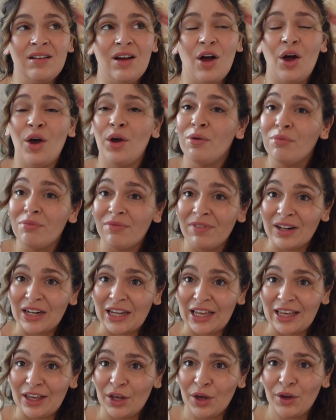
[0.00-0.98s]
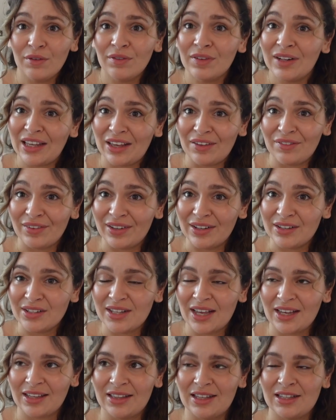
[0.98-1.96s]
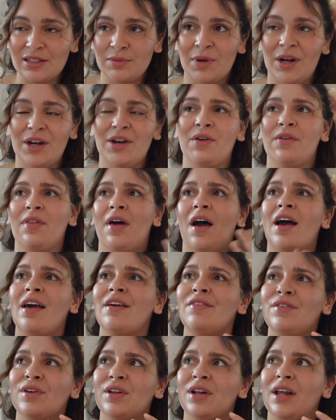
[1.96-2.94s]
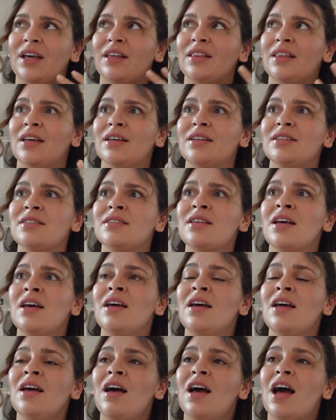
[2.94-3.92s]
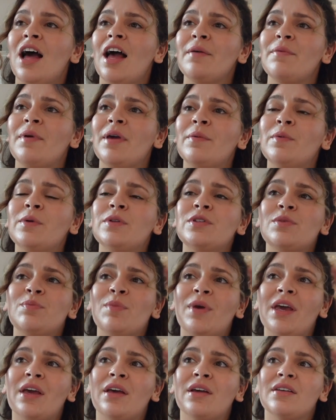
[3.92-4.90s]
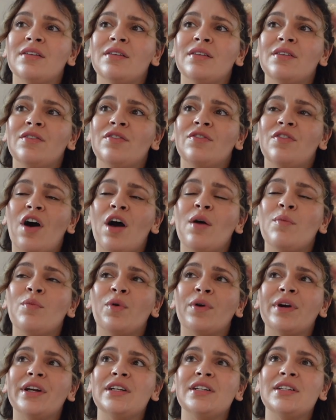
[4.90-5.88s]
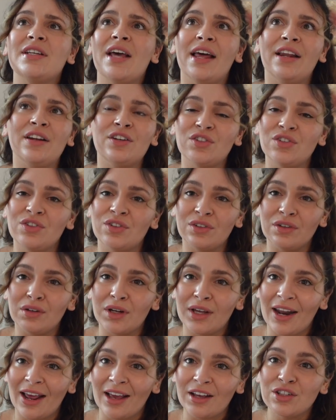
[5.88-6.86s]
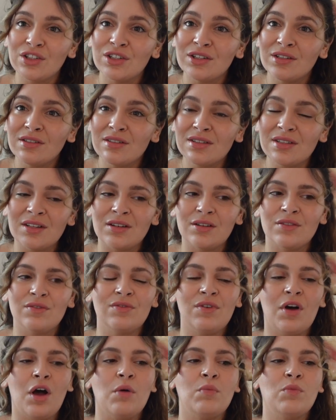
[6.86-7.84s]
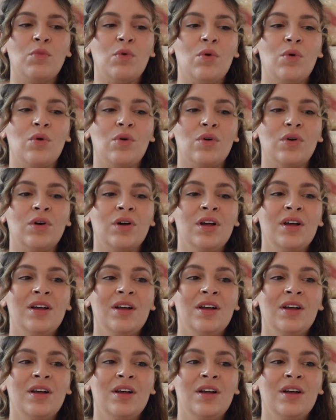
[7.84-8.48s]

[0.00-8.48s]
hopefully it feels like this, but I know that I feel like this, I'm able to make far more intentional connections and far more